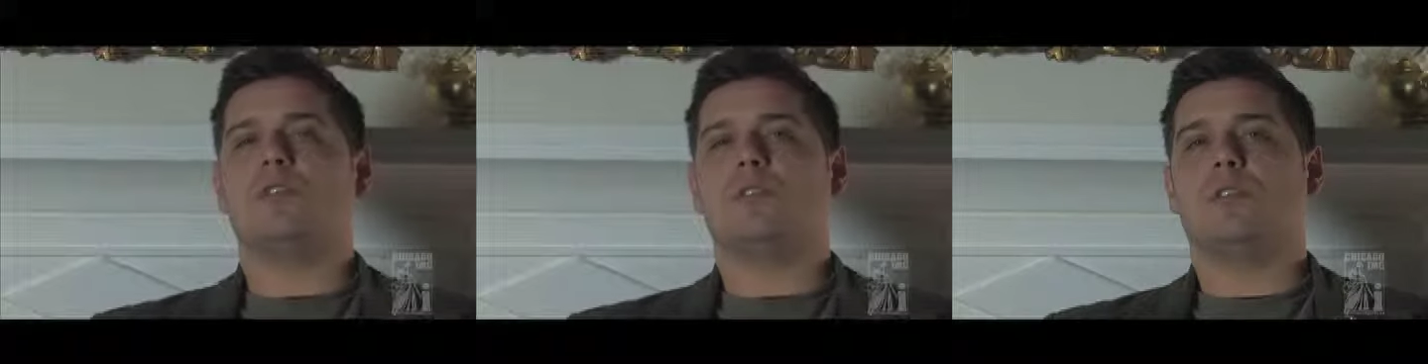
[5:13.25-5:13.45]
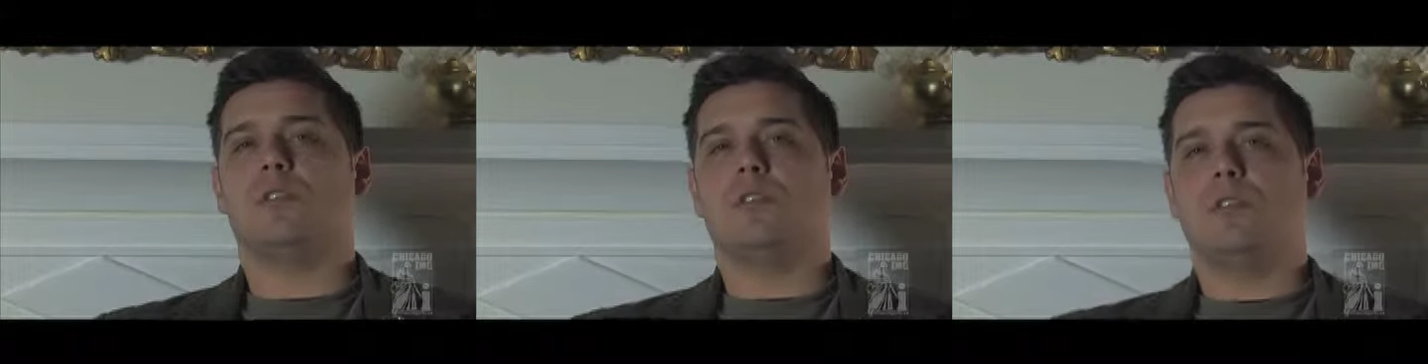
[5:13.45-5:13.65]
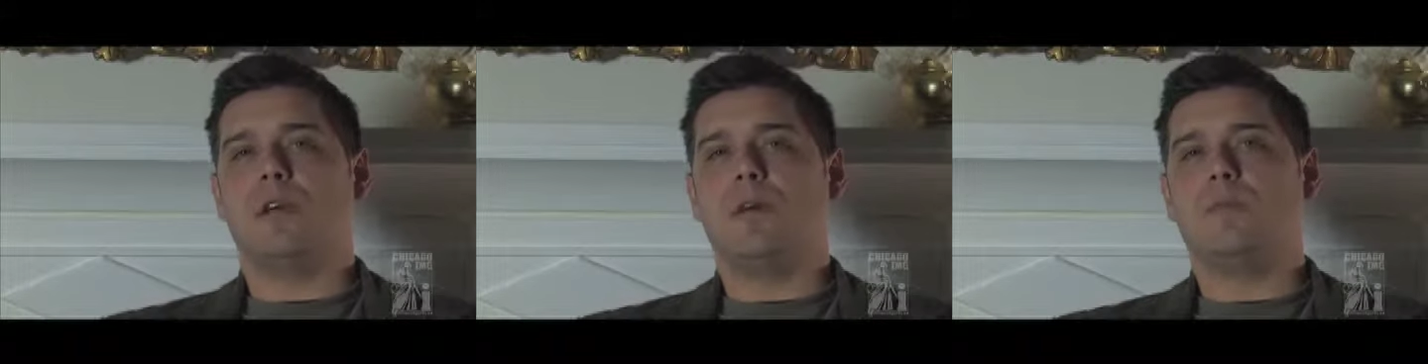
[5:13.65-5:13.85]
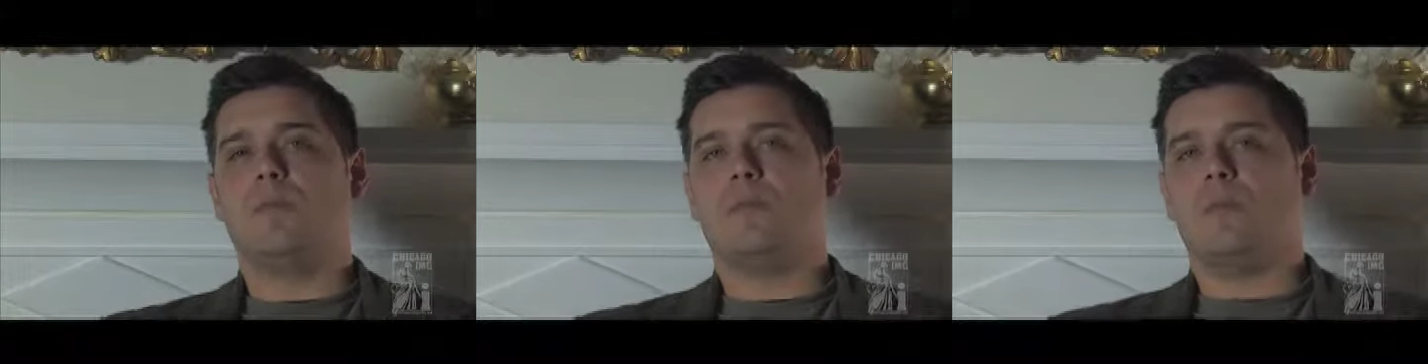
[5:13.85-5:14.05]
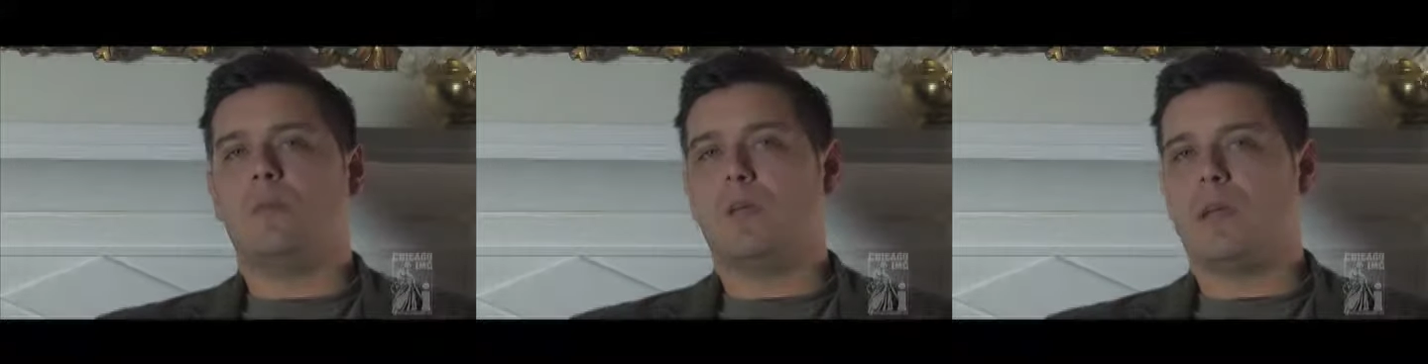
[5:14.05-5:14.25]
sure.
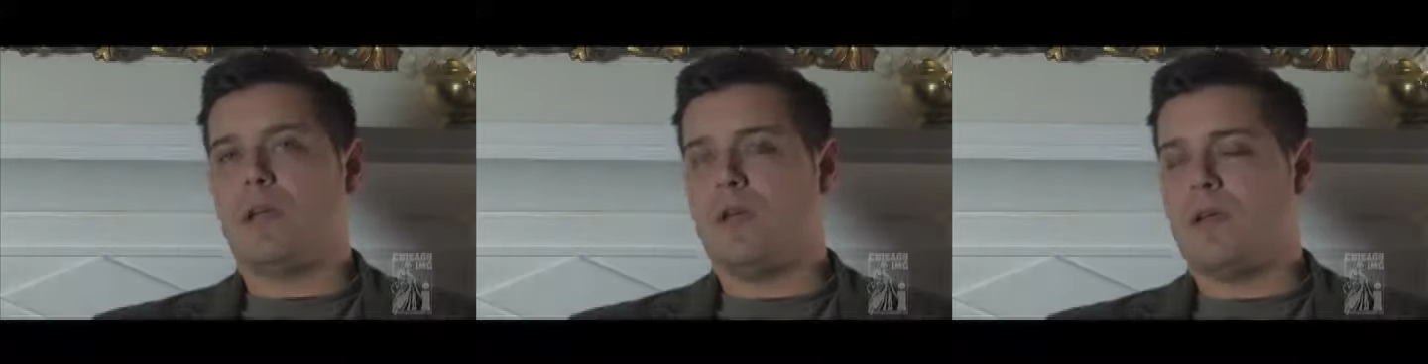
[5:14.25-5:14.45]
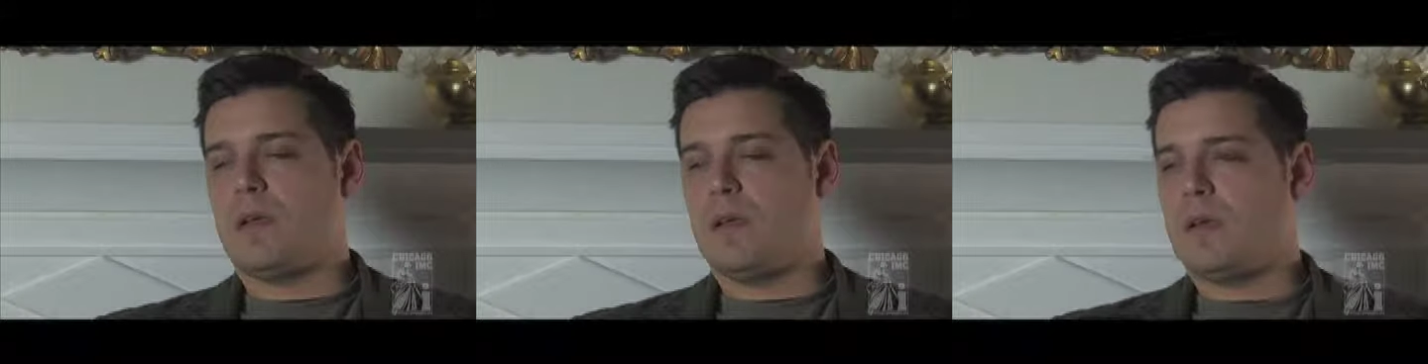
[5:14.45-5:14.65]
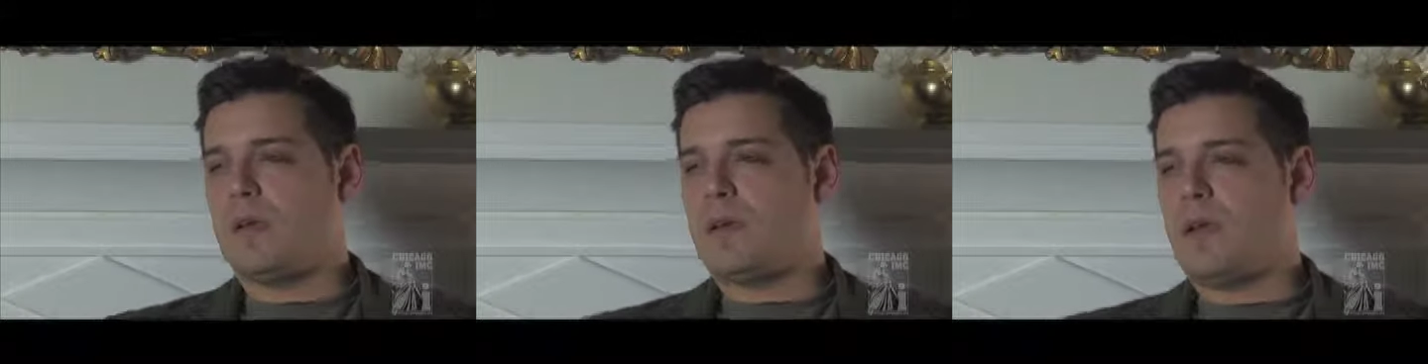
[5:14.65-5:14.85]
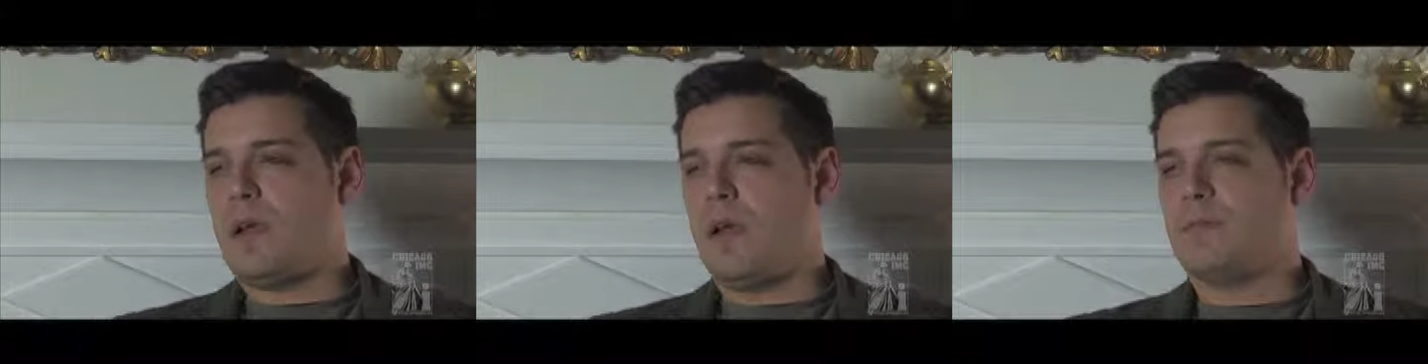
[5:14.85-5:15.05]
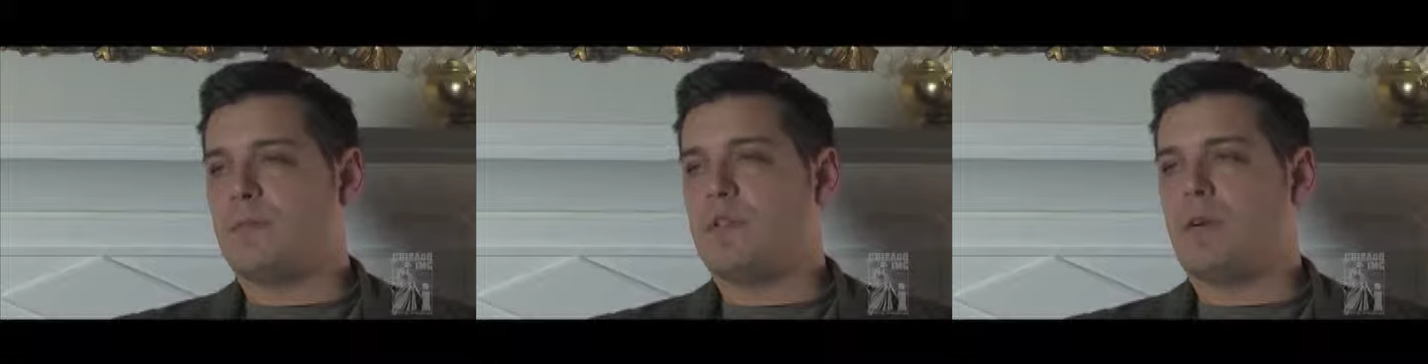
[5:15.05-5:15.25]
I'm uh,
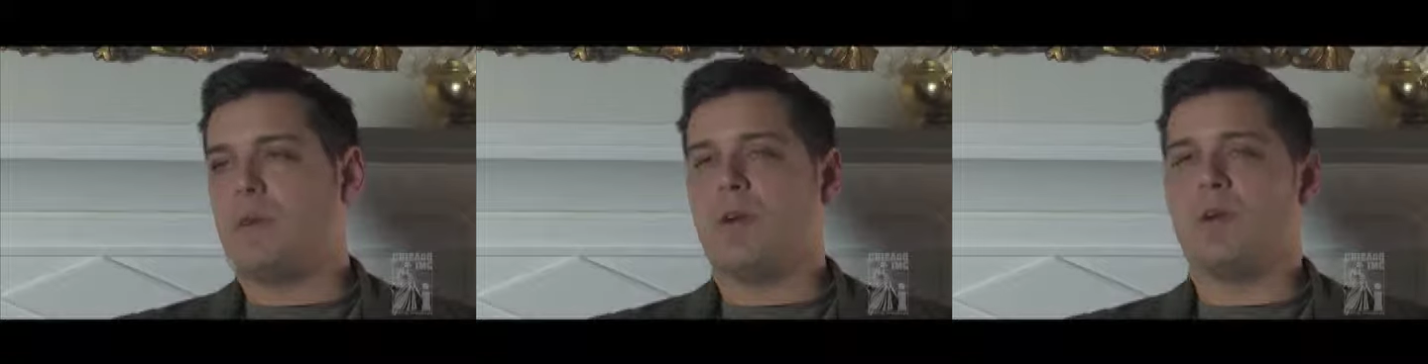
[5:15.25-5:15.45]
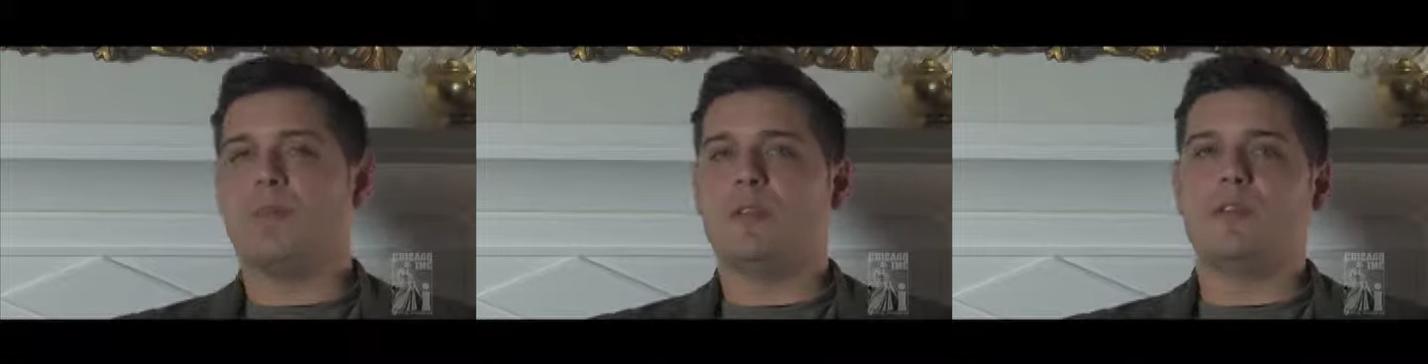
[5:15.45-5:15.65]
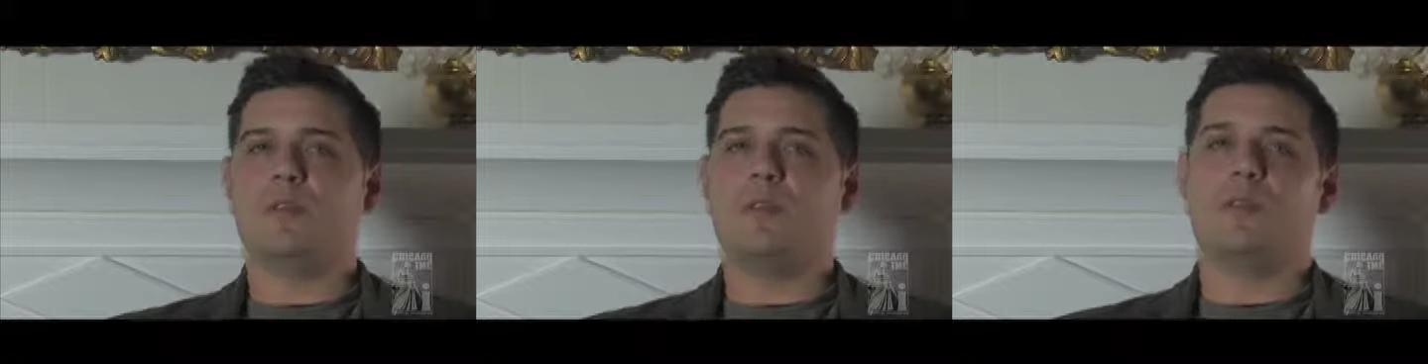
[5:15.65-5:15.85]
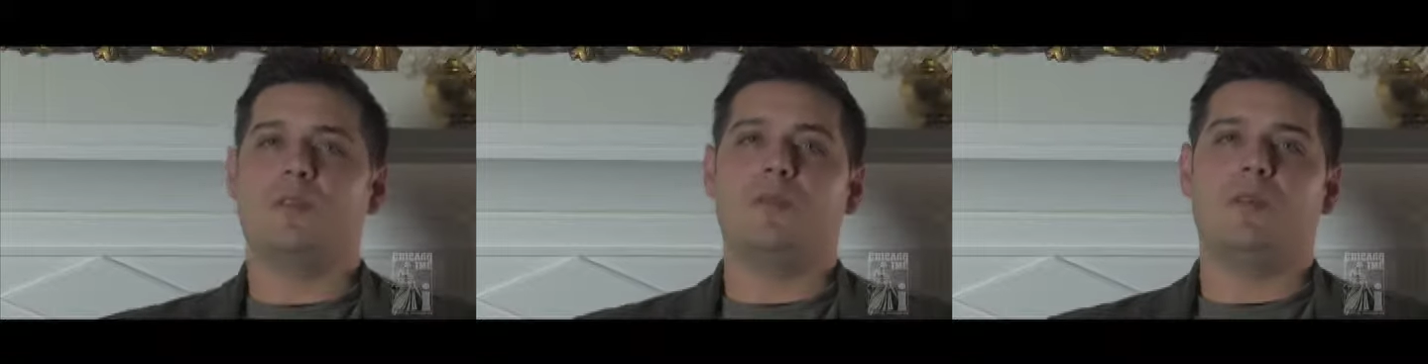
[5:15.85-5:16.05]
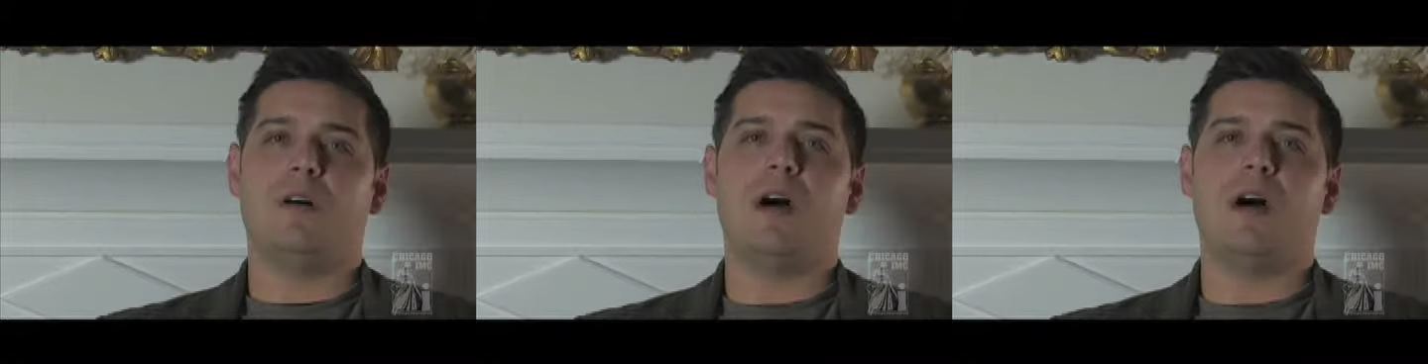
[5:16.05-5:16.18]
I'm torn between the whole